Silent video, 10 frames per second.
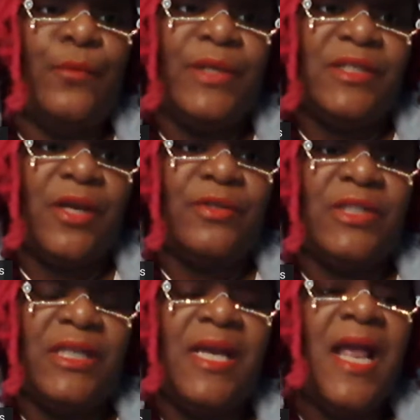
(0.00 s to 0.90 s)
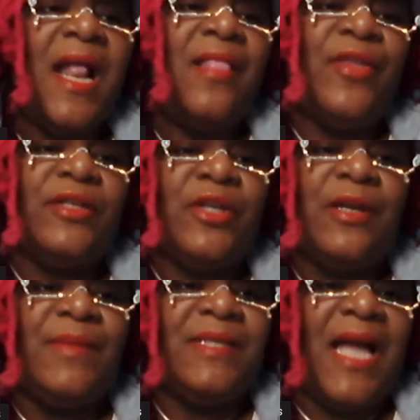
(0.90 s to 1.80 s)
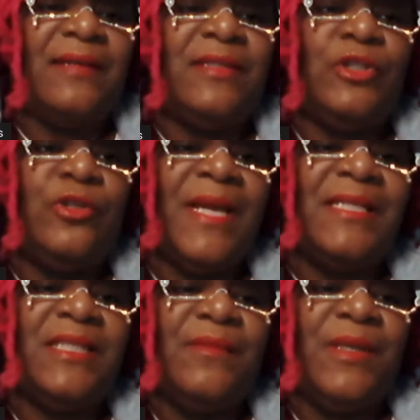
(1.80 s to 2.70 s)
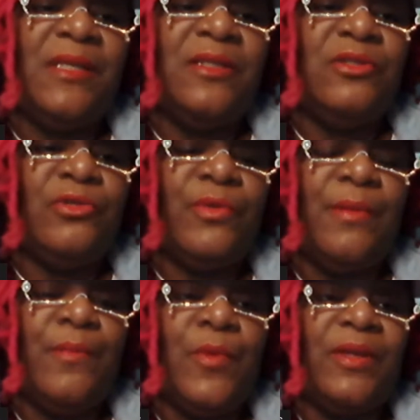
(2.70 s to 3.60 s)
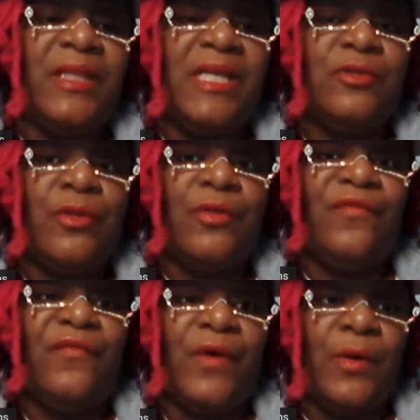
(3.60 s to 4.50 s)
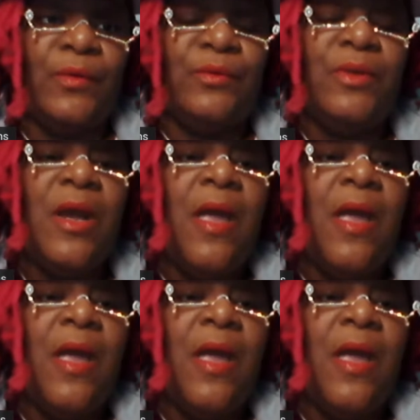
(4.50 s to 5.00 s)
and researching. There's going to be times that you may see me doing more things on the phone,